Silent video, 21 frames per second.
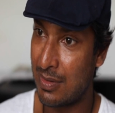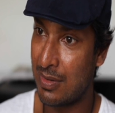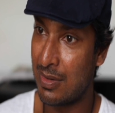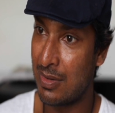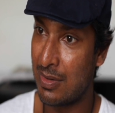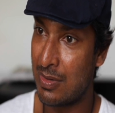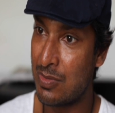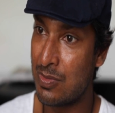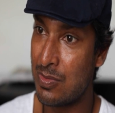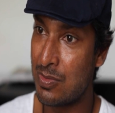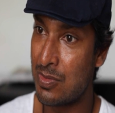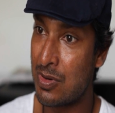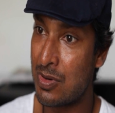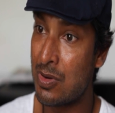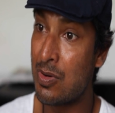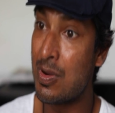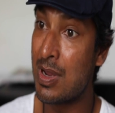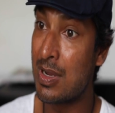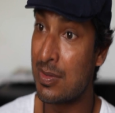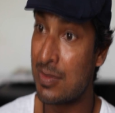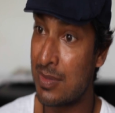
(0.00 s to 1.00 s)
who
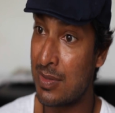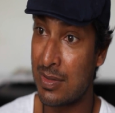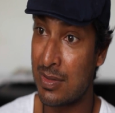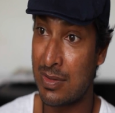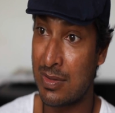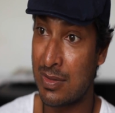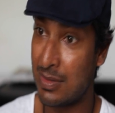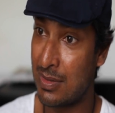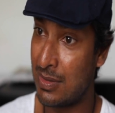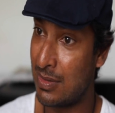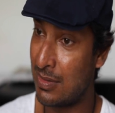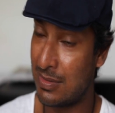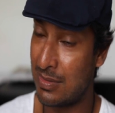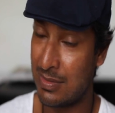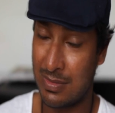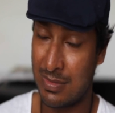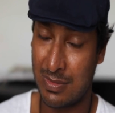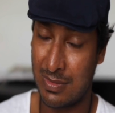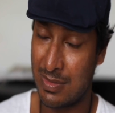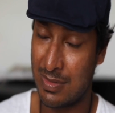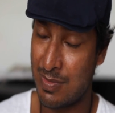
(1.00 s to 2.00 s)
coexist in
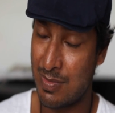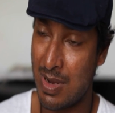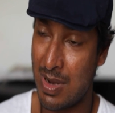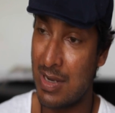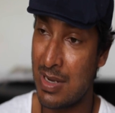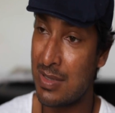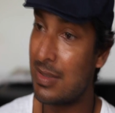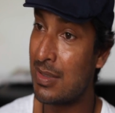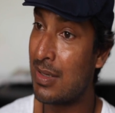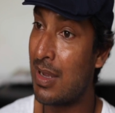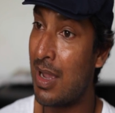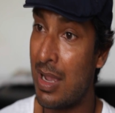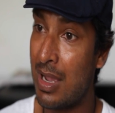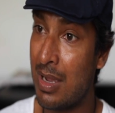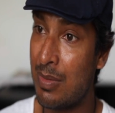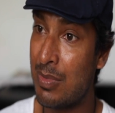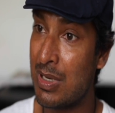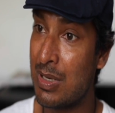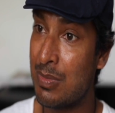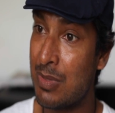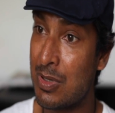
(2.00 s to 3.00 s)
amazing
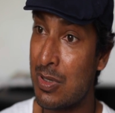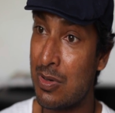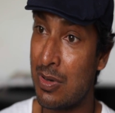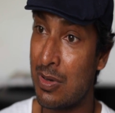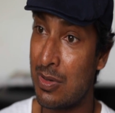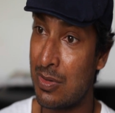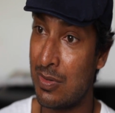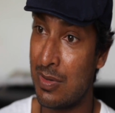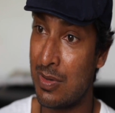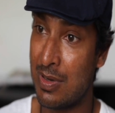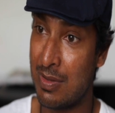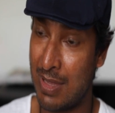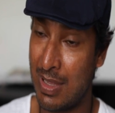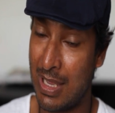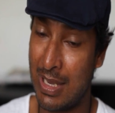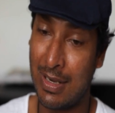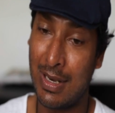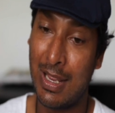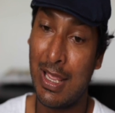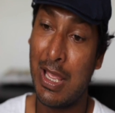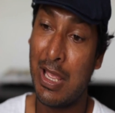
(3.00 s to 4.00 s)
harmony, but not only
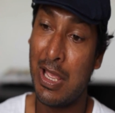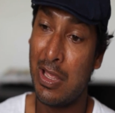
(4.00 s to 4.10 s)
that,